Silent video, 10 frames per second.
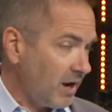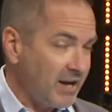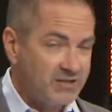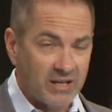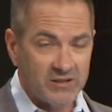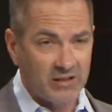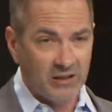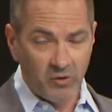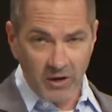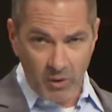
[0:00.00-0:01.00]
I said to the
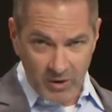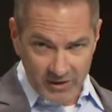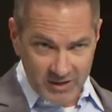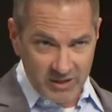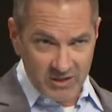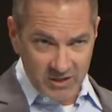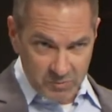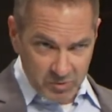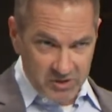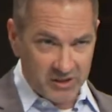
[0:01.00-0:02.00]
Lord, I want to teach
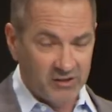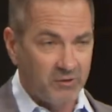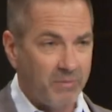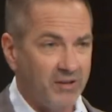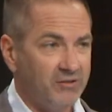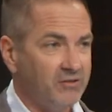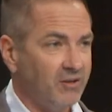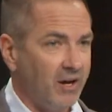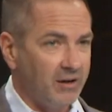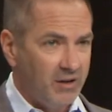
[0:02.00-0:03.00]
this particular message
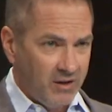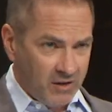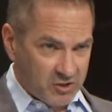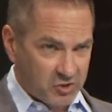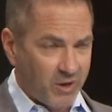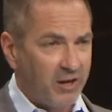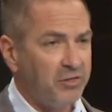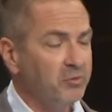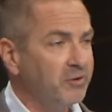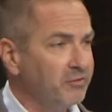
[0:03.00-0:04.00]
on
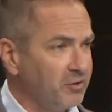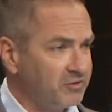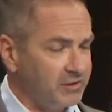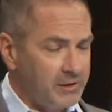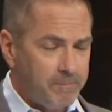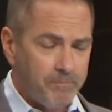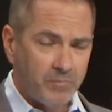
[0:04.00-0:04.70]
strength through adversity.